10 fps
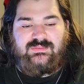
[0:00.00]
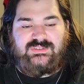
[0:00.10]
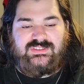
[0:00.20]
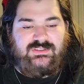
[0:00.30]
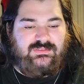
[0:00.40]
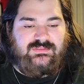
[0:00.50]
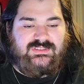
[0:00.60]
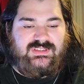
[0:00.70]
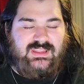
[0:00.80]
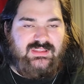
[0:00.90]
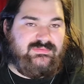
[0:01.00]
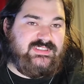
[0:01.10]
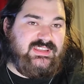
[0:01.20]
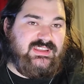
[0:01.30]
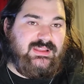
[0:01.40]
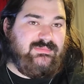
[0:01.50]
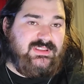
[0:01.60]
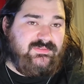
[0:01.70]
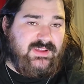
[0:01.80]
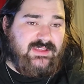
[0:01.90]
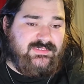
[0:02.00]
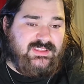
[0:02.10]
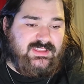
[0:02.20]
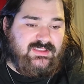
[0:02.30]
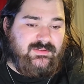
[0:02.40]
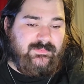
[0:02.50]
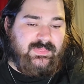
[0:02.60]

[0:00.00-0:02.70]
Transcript: was used, say an MD5 key,